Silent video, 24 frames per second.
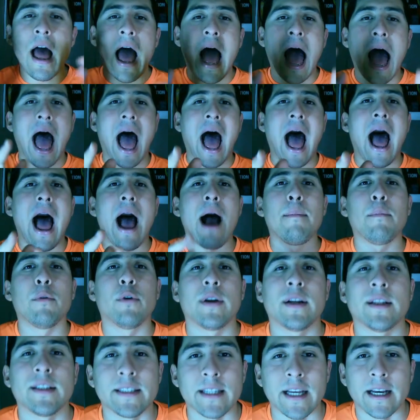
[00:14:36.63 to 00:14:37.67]
i'm
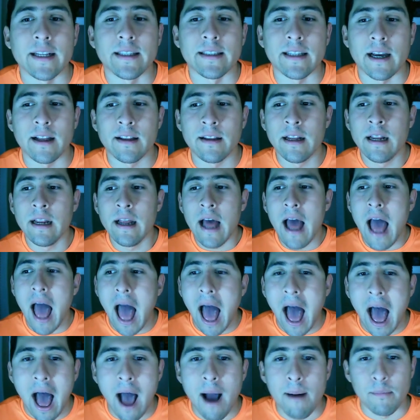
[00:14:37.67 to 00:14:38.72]
gonna take that
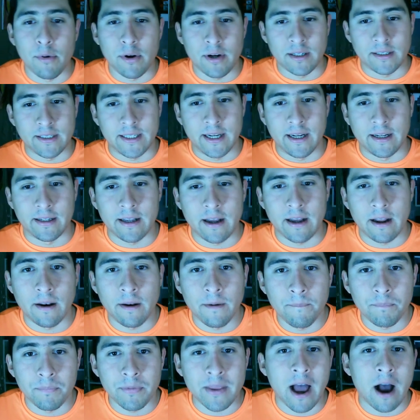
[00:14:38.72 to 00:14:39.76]
i'm gonna take that
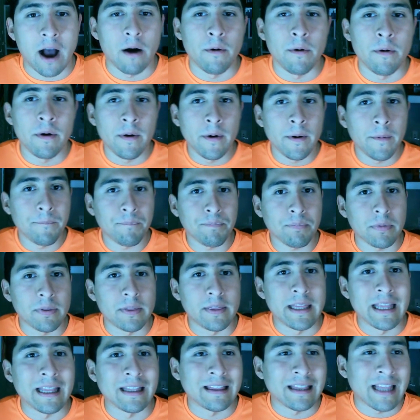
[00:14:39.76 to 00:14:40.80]
now
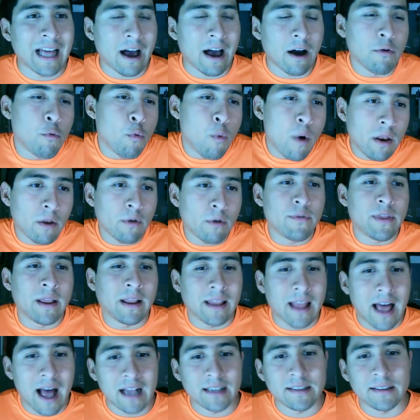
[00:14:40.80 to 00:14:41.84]
the one of the
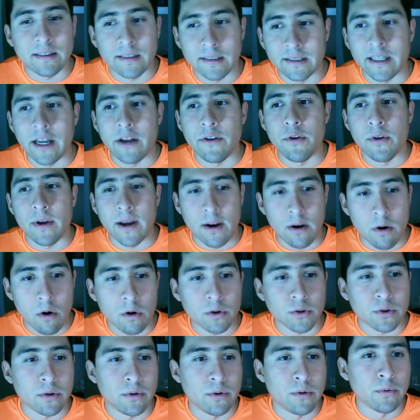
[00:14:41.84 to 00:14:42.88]
last things that you can
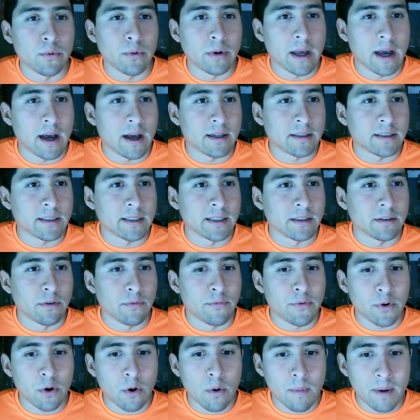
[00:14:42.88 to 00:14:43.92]
also do guys is if
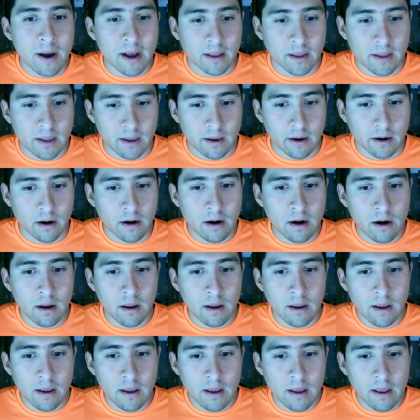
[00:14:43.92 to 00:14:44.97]
you go back here
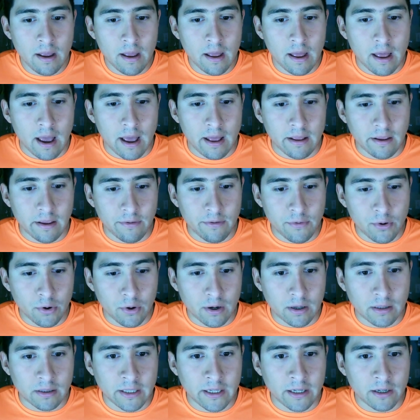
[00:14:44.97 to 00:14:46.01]
and if you
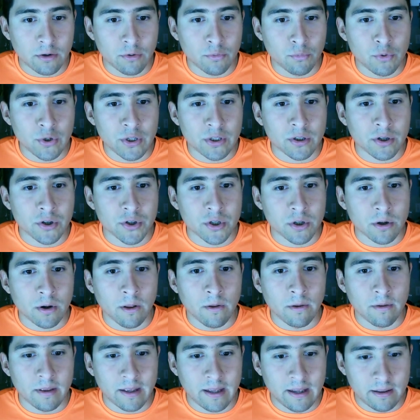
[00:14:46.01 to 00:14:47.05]
click research
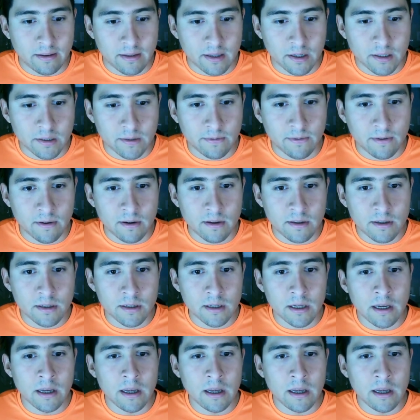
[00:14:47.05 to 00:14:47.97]
all index funds